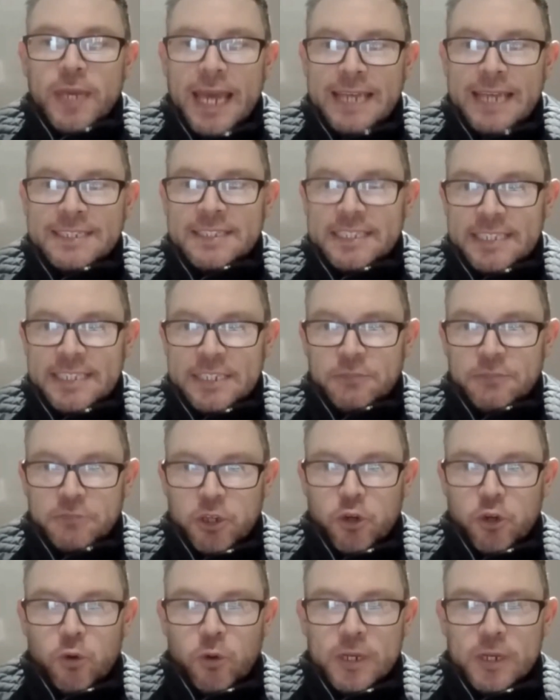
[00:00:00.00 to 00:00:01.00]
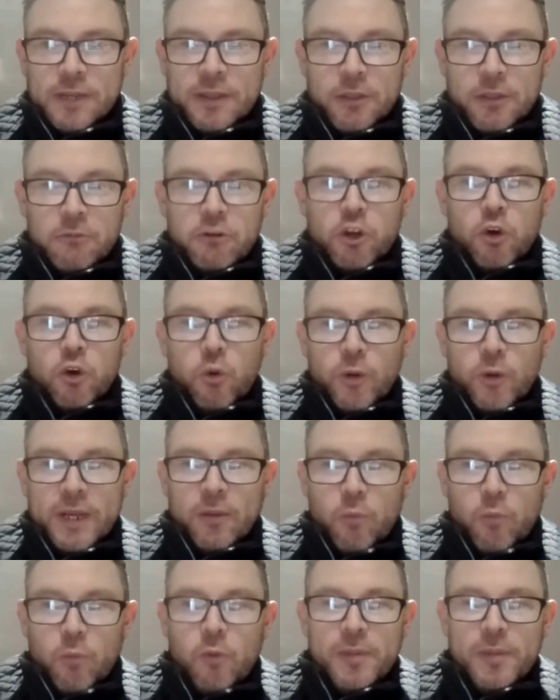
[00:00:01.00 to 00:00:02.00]
Yes, this is recorded and the
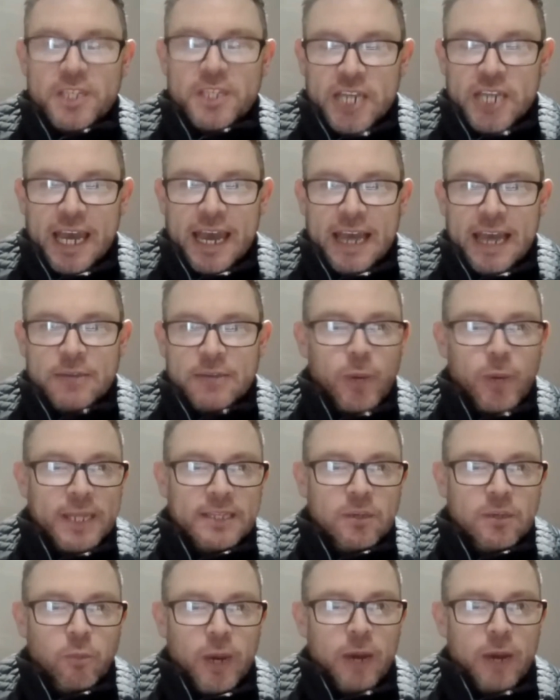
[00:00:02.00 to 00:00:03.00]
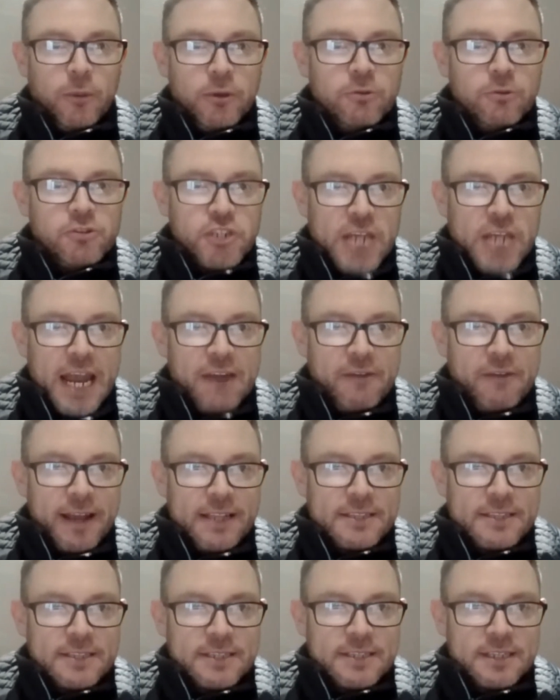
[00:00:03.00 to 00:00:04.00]
recording will be shared. Wendy, where will you share
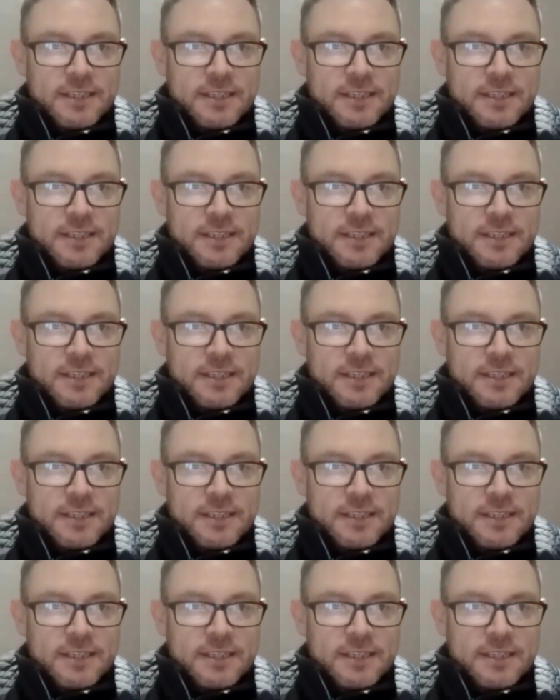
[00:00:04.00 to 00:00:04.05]
it?